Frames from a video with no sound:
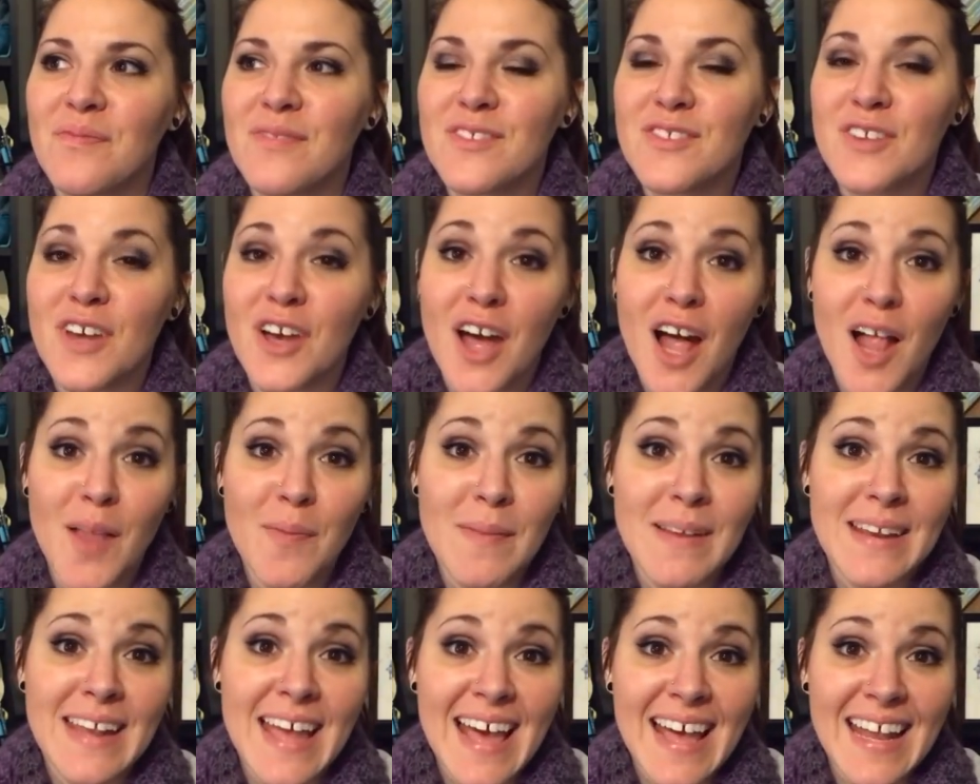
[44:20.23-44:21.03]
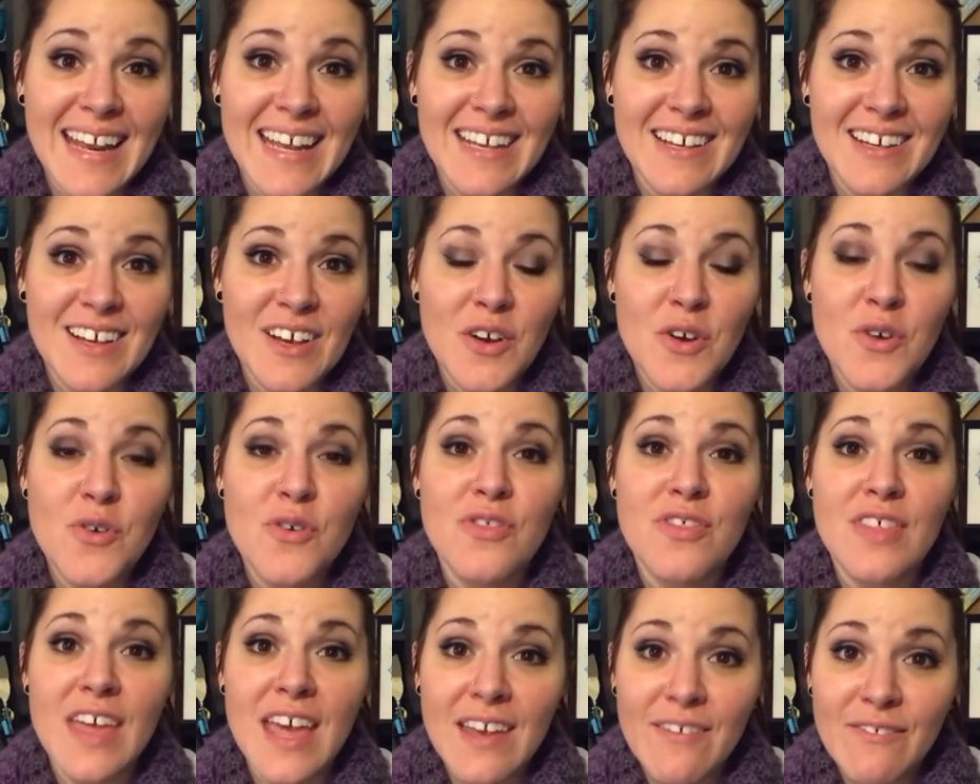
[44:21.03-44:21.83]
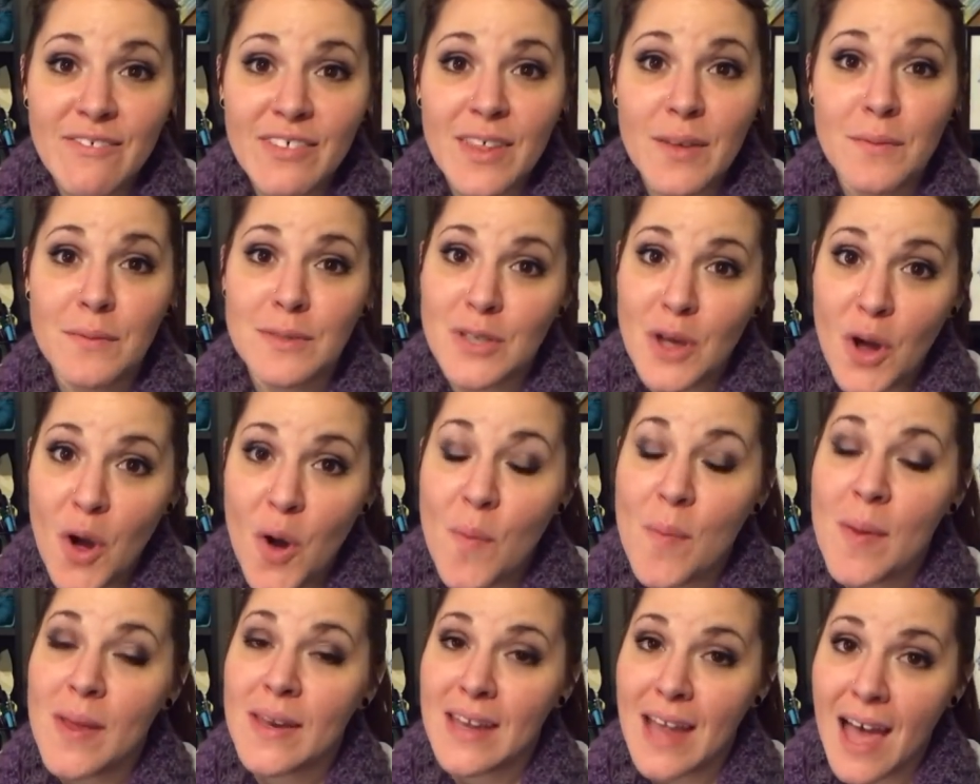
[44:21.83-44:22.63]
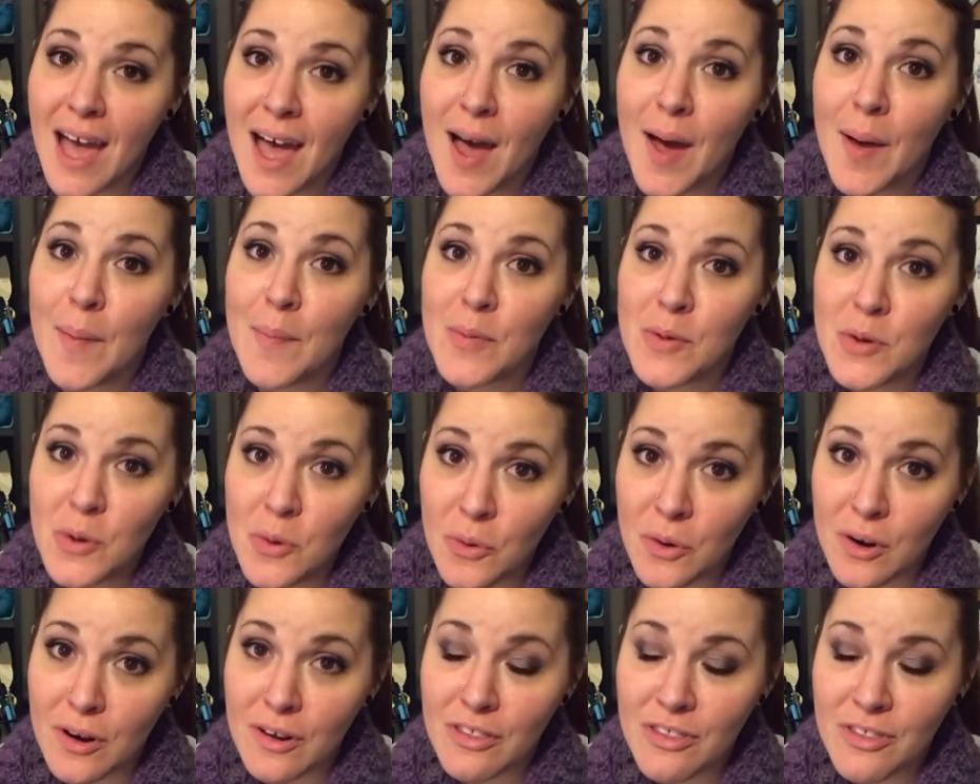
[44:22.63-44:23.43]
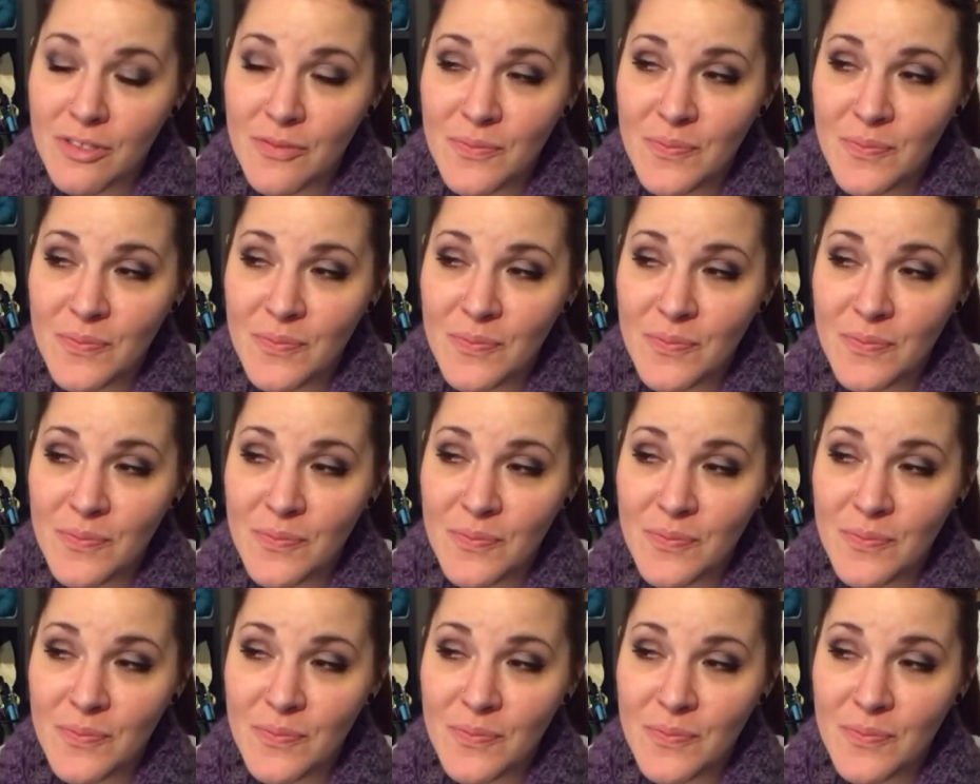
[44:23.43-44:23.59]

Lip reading: So I called my daddy, who thankfully was home and not up north.